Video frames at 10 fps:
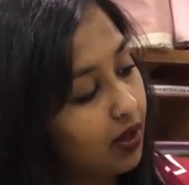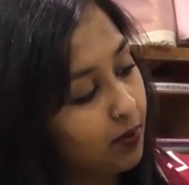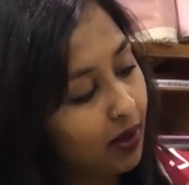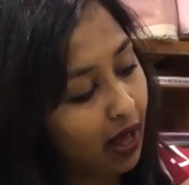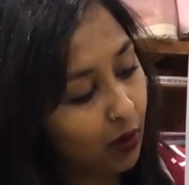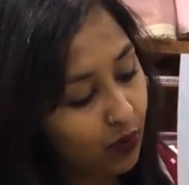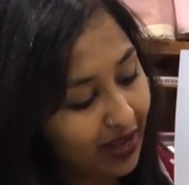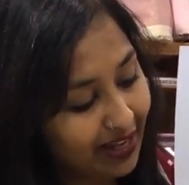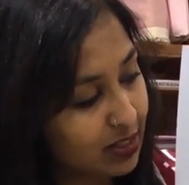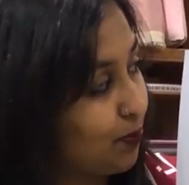how we
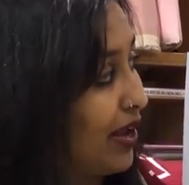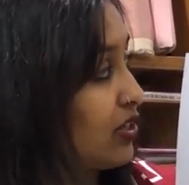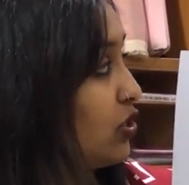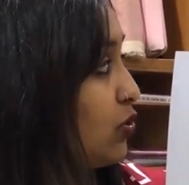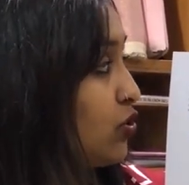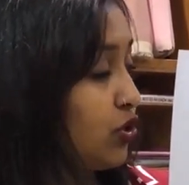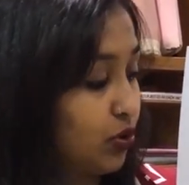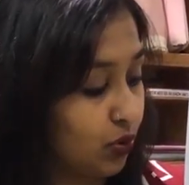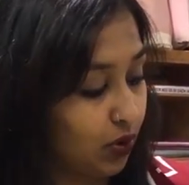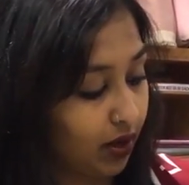expect you
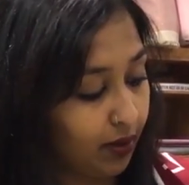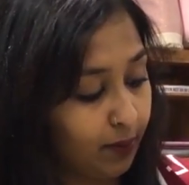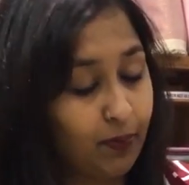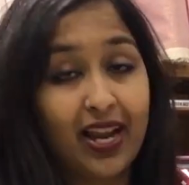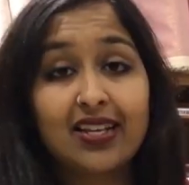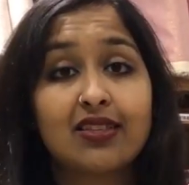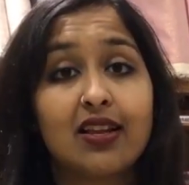to place the